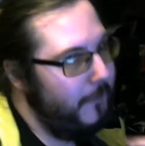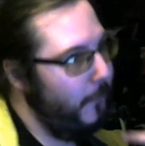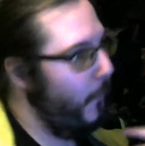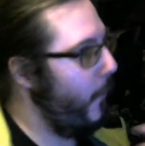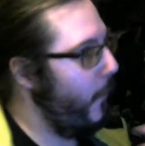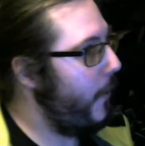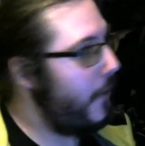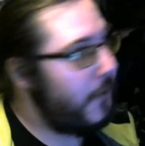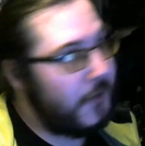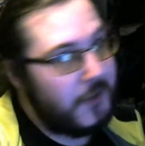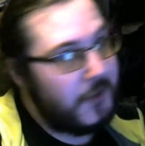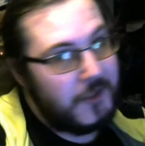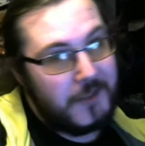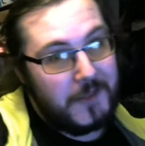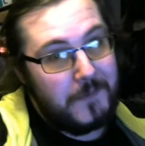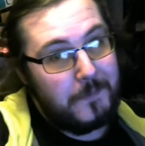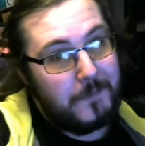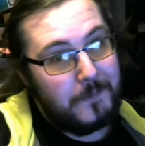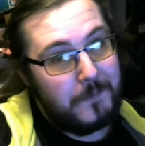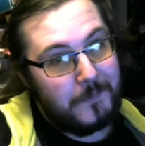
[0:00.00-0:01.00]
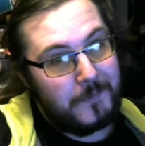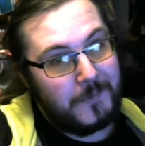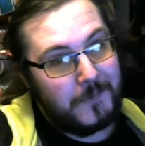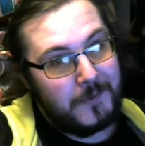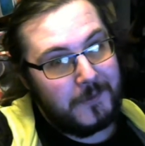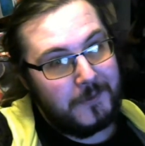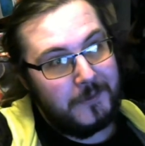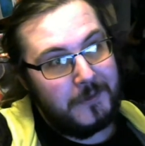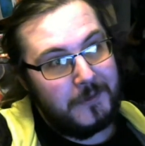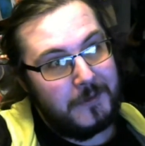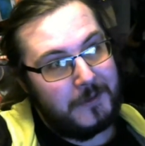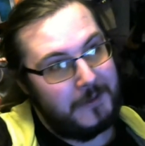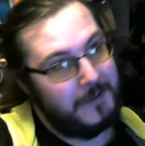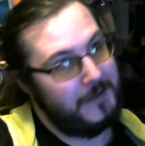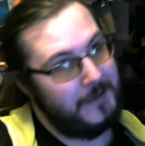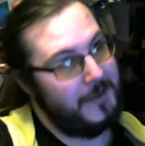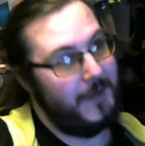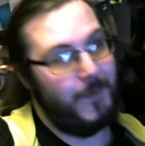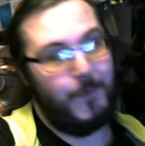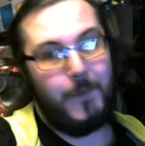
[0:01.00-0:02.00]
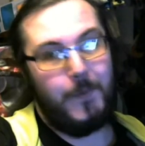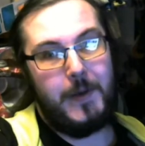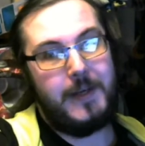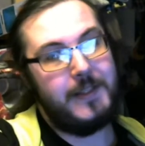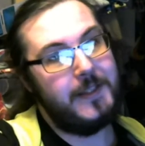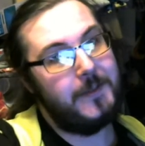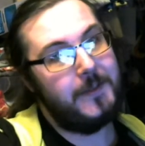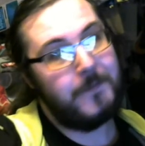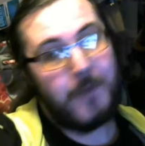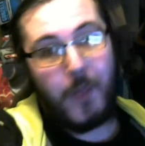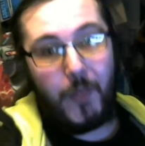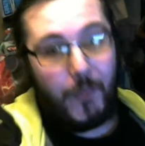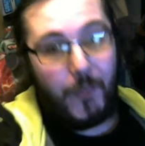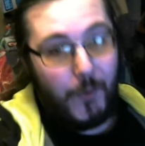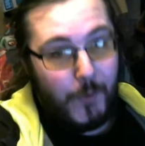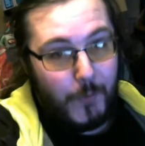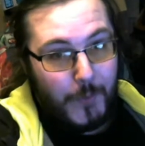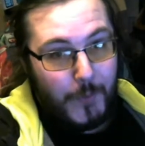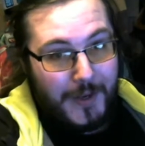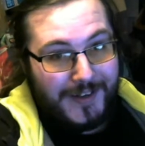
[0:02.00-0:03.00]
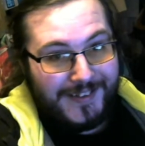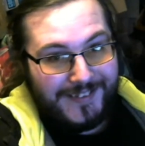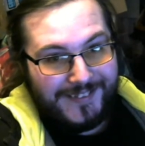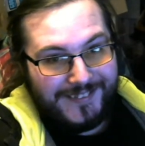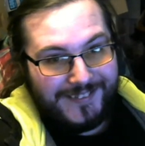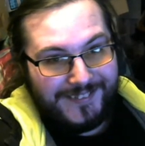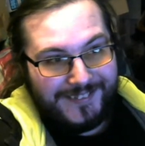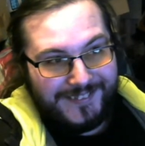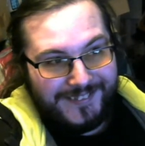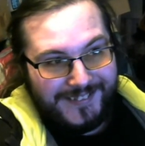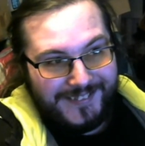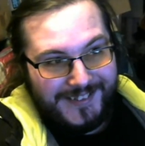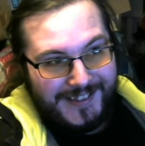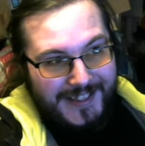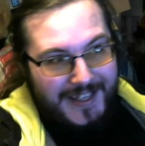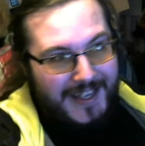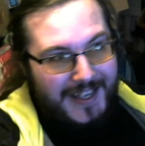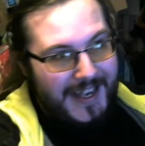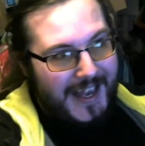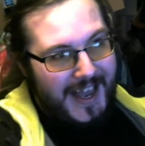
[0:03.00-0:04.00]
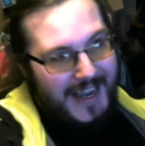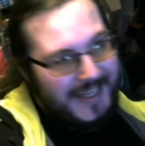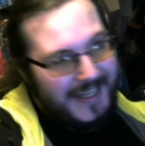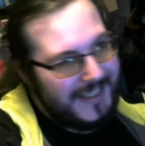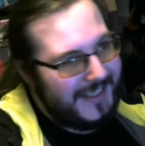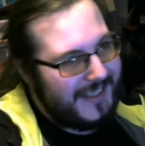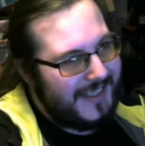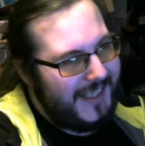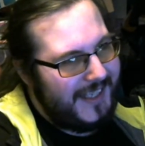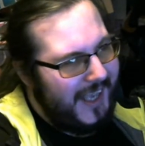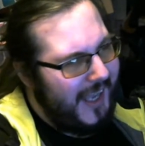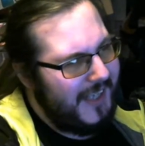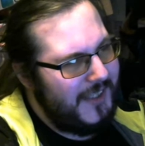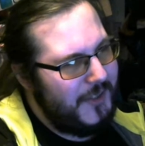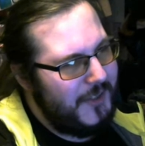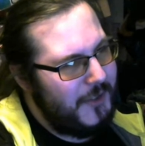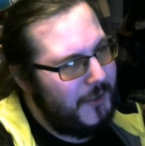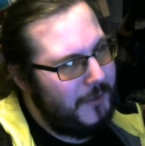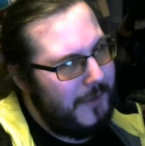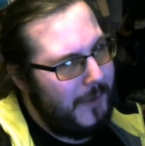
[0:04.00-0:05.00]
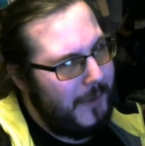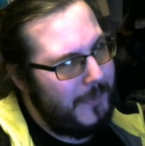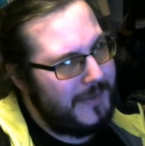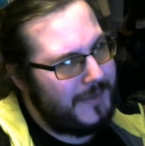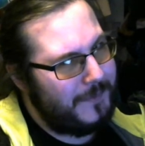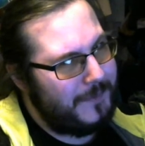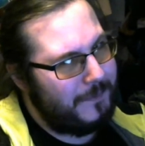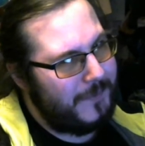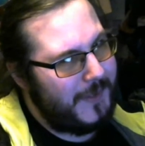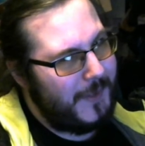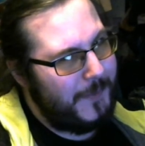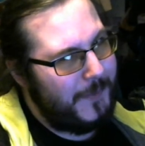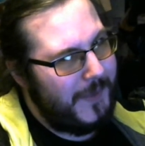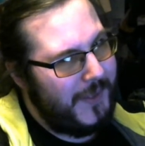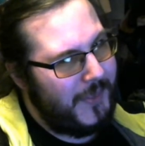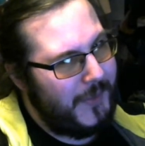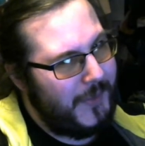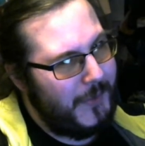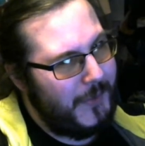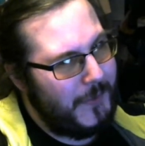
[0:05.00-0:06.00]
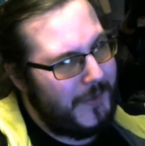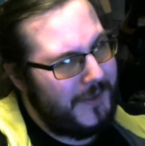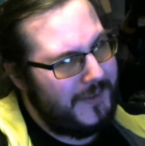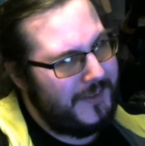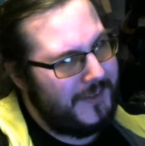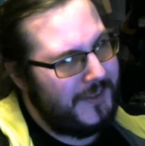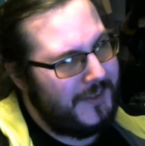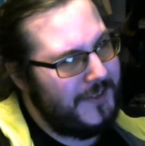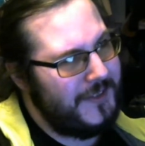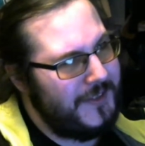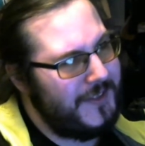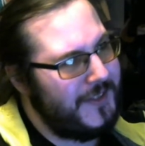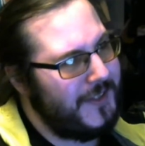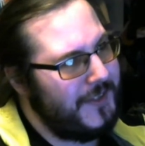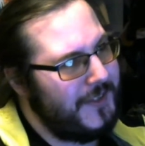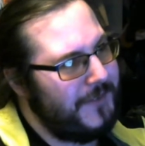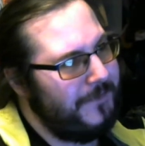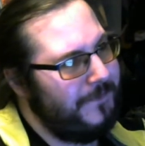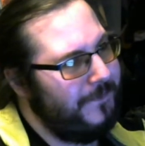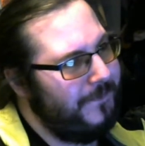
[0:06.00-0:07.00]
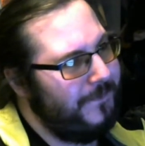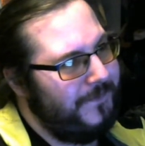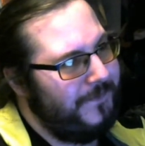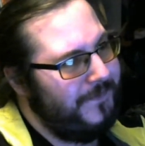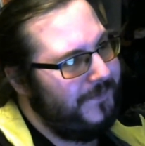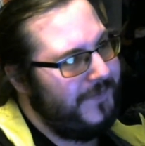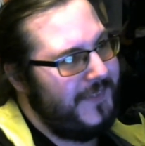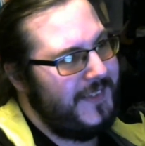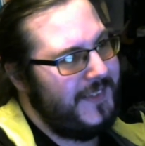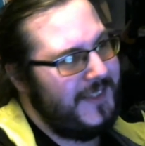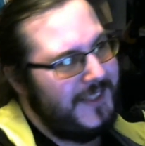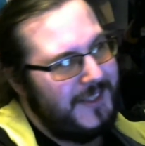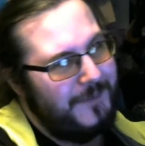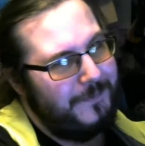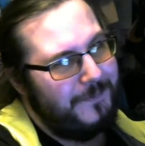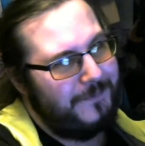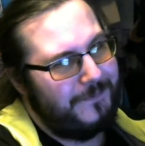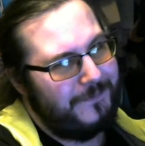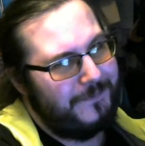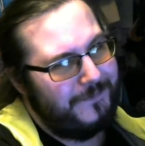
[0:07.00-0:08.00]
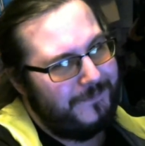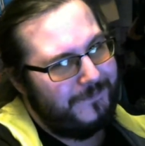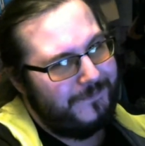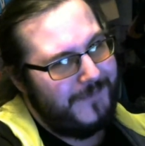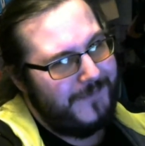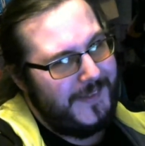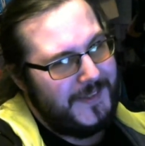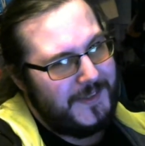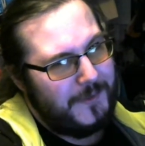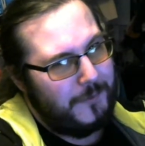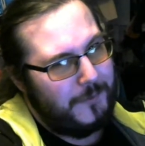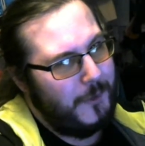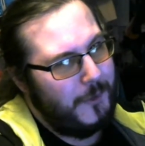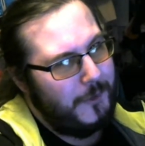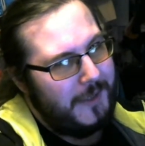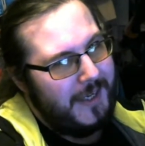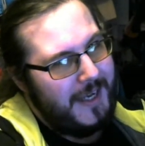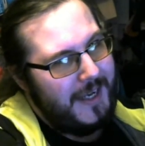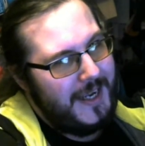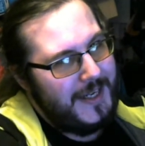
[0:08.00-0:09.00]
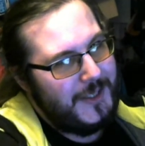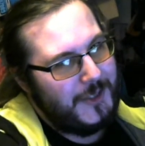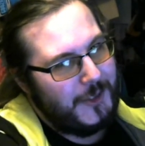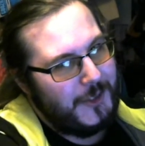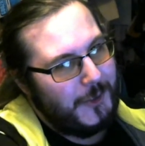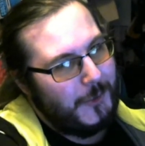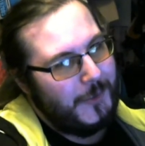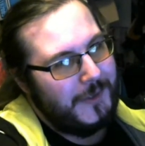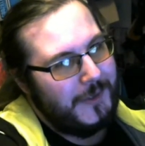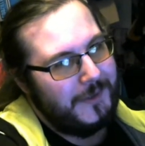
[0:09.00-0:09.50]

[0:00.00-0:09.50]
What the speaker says: watched them, because I'm waiting for the third one. I kind of knew there was going to be a third one, because it's the rule of kaiju.